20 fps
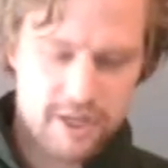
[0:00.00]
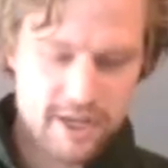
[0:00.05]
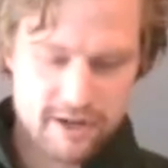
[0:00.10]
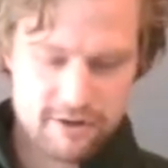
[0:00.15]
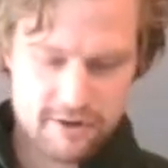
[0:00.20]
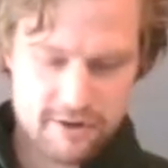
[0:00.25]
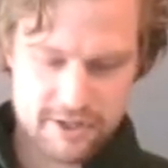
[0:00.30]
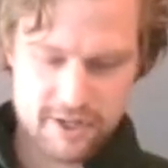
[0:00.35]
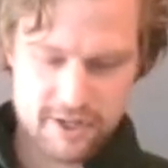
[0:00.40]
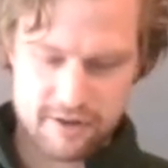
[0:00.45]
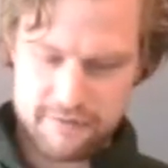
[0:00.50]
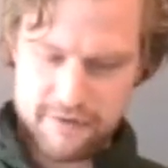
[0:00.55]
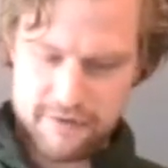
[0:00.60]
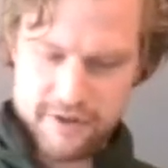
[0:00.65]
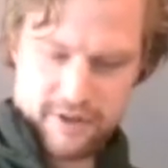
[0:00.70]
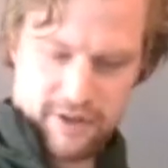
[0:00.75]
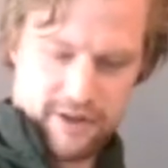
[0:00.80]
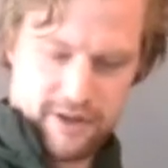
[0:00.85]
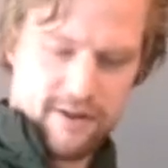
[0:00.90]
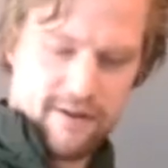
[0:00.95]
interesting
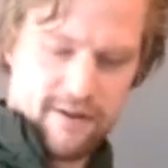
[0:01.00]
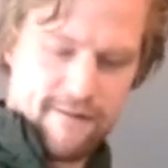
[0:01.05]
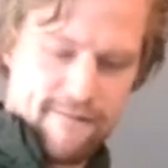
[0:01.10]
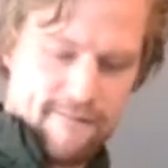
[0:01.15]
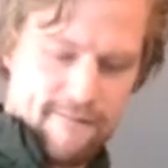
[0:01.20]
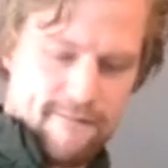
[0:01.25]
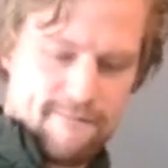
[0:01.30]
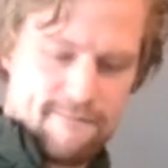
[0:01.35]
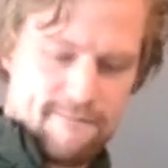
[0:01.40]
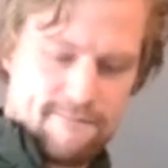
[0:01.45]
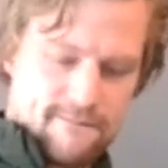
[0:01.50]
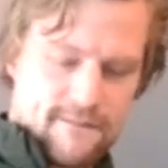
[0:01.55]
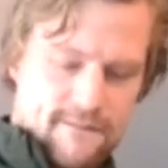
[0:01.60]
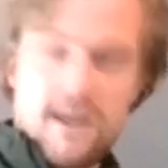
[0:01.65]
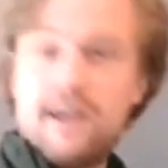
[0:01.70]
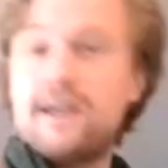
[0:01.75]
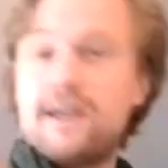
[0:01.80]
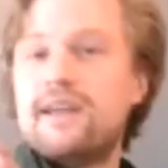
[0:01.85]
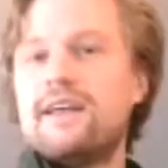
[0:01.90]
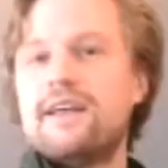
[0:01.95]
feeling
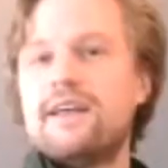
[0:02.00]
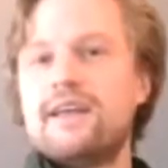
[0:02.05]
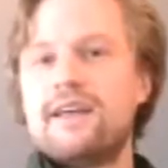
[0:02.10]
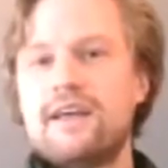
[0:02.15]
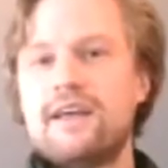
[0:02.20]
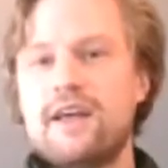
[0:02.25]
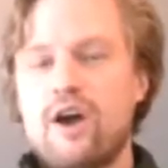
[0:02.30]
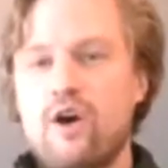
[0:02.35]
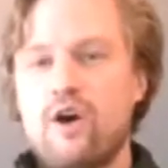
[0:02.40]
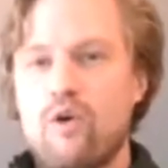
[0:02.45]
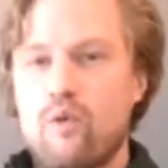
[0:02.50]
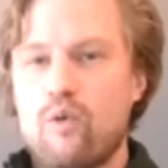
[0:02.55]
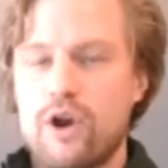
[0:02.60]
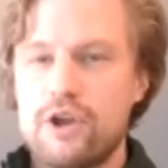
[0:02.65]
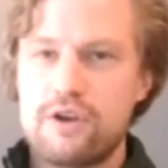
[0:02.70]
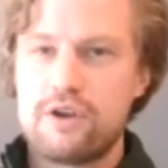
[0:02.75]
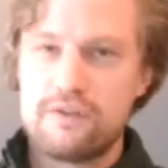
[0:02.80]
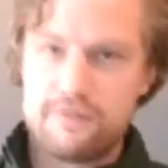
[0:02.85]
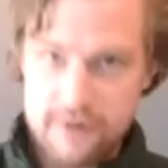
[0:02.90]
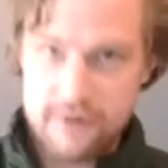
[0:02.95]
where
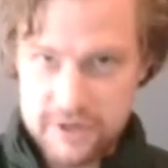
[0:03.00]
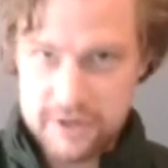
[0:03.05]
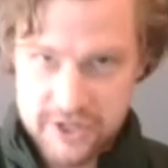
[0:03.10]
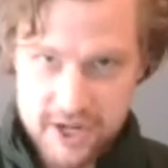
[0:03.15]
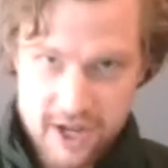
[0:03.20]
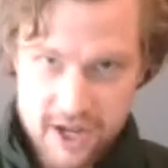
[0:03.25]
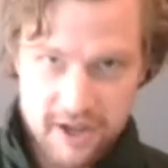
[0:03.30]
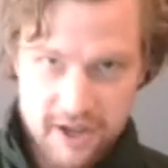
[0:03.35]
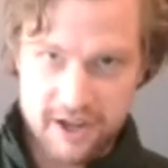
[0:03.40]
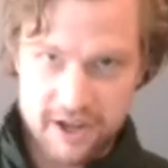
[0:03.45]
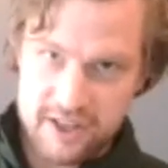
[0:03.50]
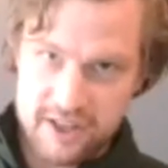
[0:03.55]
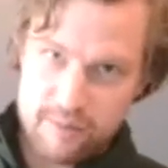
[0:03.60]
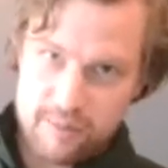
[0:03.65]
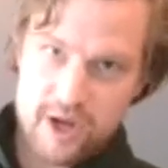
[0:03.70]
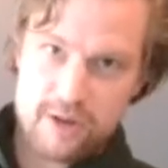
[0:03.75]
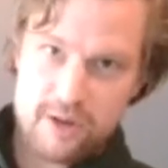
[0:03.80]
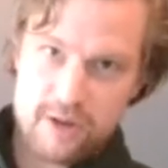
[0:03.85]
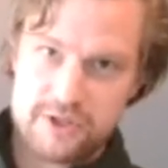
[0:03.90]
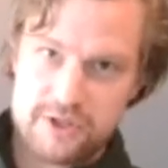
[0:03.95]
you can feel this tugging on the
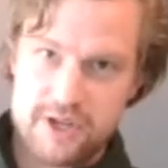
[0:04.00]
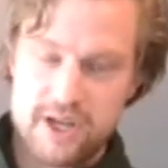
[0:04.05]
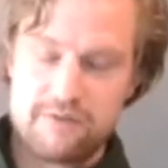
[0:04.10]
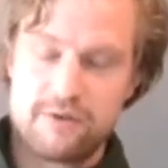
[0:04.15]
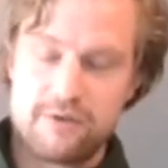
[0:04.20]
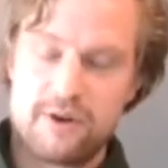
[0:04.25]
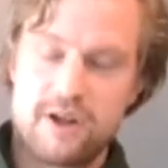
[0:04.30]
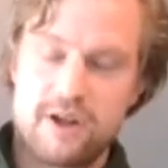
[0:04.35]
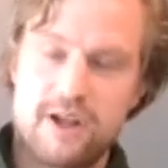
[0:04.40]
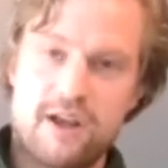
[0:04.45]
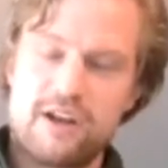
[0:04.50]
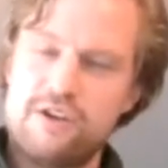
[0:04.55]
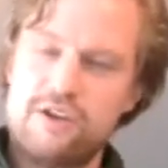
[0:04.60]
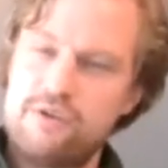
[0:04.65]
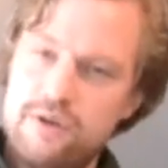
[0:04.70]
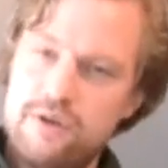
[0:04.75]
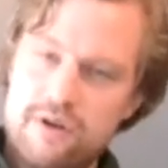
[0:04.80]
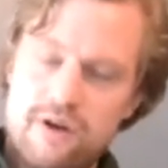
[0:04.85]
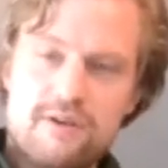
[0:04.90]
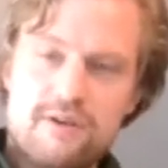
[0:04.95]
bottom side of your hand, and
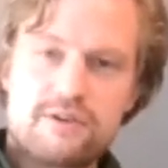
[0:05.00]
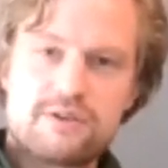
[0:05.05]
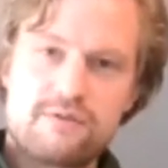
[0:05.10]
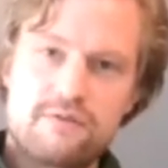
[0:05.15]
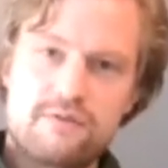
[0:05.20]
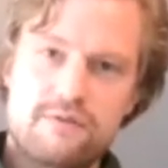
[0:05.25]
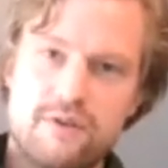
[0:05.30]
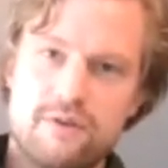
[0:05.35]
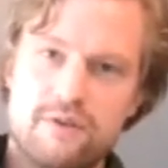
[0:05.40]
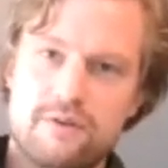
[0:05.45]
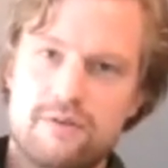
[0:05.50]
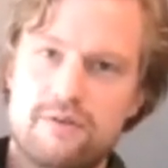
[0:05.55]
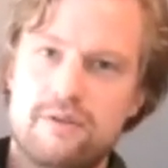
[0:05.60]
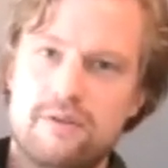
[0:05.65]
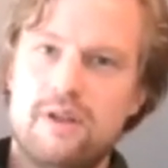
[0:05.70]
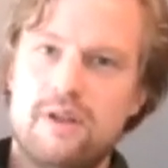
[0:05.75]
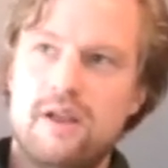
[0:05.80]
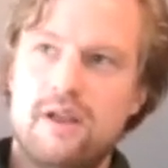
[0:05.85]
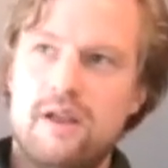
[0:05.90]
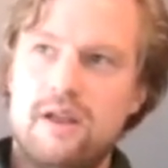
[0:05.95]
you can also feel
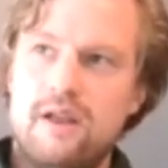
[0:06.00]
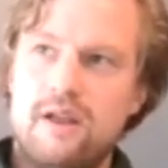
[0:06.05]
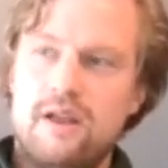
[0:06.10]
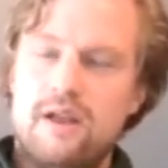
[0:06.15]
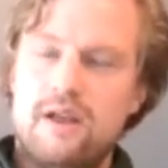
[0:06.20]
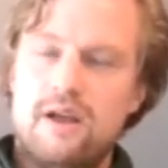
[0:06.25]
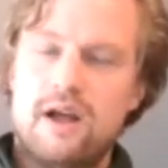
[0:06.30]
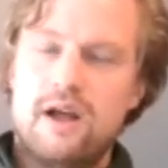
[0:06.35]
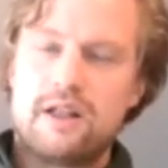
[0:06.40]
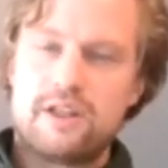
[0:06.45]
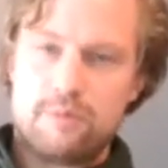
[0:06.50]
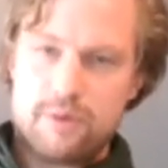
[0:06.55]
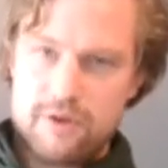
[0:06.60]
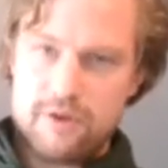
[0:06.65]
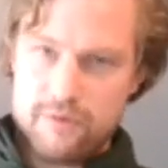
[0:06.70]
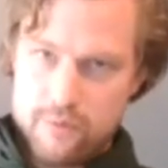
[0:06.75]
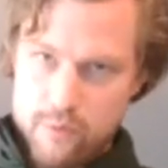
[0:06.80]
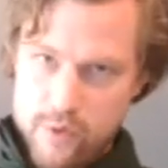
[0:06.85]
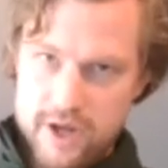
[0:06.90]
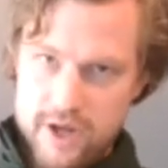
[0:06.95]
a little bit
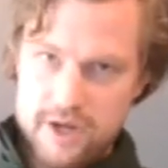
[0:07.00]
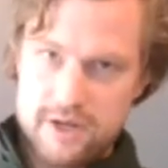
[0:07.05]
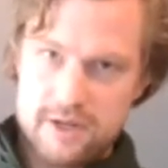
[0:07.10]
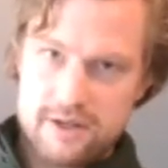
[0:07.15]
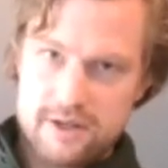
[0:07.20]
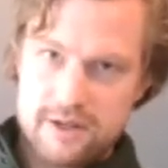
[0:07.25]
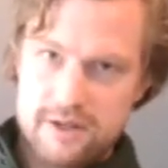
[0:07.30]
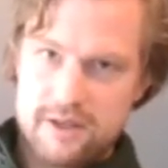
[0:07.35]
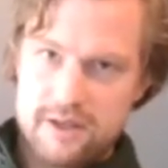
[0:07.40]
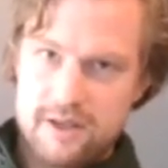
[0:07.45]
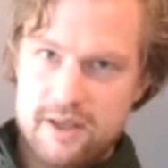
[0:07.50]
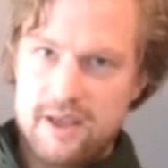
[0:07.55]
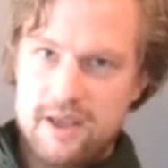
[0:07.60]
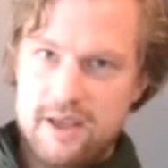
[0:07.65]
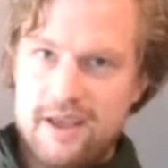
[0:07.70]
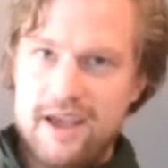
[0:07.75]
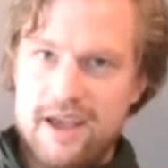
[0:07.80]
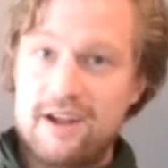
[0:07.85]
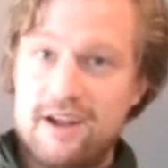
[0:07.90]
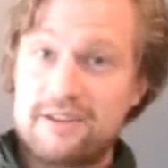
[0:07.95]
of wind.
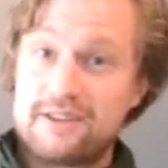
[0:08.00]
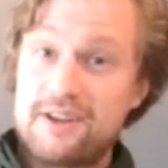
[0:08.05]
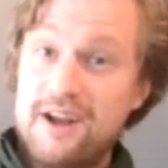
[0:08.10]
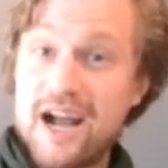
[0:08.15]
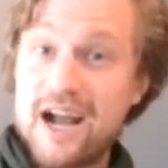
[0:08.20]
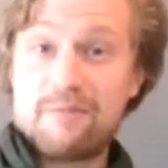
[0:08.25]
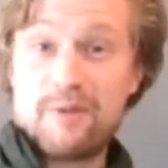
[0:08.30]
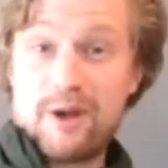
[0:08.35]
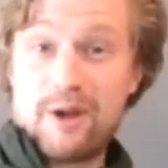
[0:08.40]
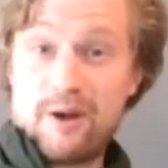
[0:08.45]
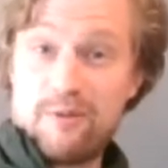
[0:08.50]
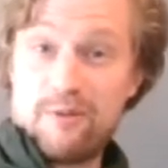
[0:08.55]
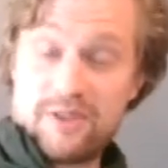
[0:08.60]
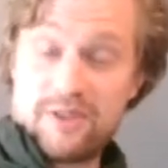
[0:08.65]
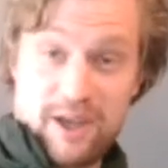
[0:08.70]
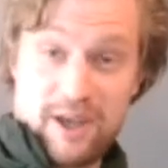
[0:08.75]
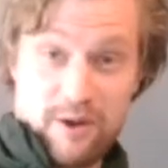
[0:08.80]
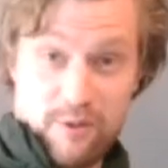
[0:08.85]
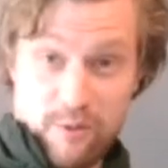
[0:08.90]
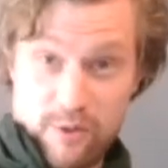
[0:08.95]
And I'll talk about what
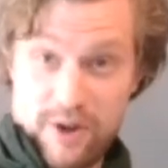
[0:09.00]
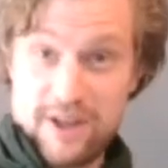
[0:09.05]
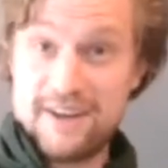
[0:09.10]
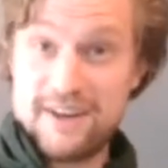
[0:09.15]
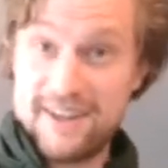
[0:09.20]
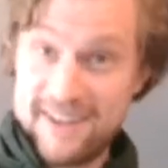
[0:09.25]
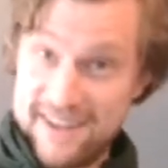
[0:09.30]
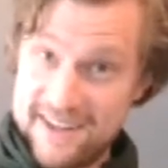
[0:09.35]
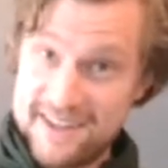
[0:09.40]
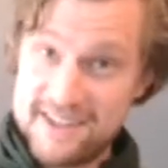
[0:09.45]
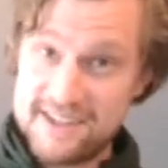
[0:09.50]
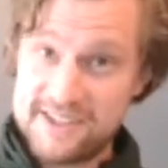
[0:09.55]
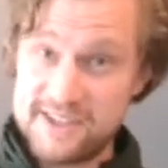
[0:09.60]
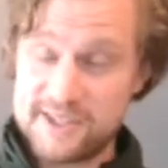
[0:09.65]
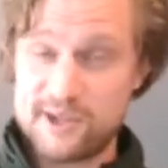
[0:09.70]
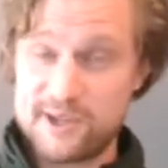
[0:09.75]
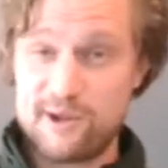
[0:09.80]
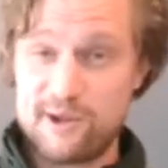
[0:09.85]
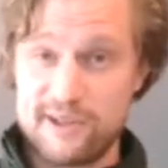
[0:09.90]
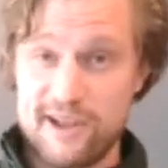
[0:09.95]
that wind is.
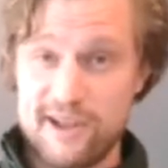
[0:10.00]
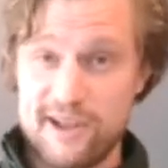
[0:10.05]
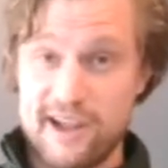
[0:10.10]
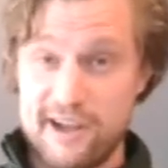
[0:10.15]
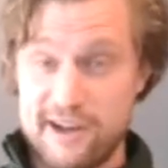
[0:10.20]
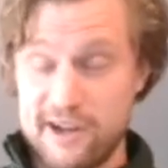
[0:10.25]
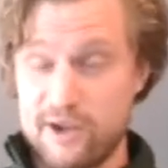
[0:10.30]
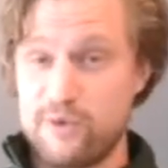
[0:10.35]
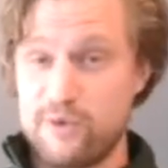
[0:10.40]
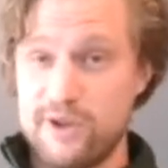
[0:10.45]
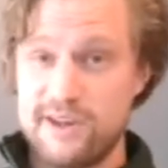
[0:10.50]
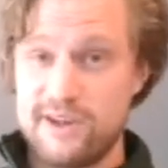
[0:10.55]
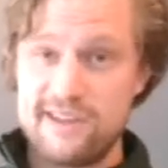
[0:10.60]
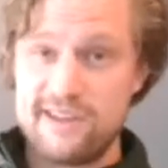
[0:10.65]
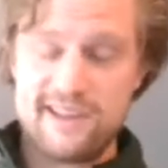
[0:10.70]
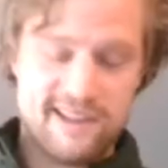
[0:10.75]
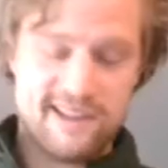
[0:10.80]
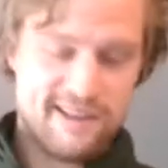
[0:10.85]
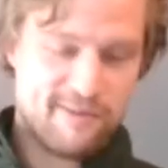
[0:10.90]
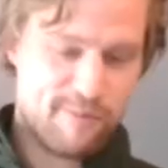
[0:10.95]
It's called ionic
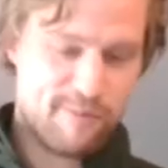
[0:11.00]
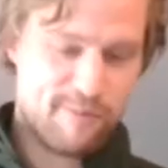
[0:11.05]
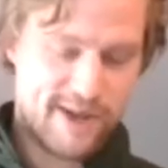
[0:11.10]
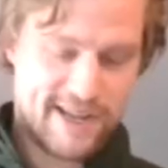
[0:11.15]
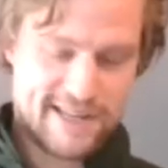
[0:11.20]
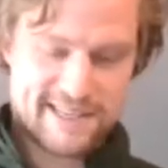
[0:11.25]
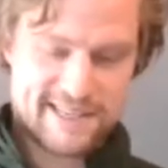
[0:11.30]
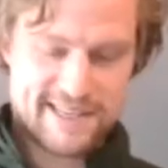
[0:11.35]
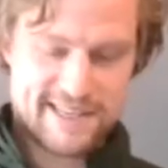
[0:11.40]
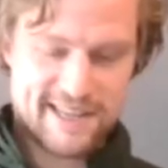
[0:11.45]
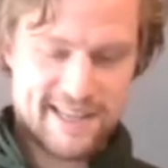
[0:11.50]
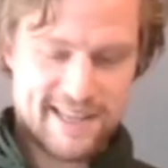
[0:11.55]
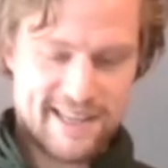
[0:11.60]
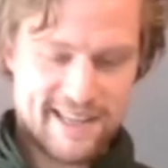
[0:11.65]
wind, but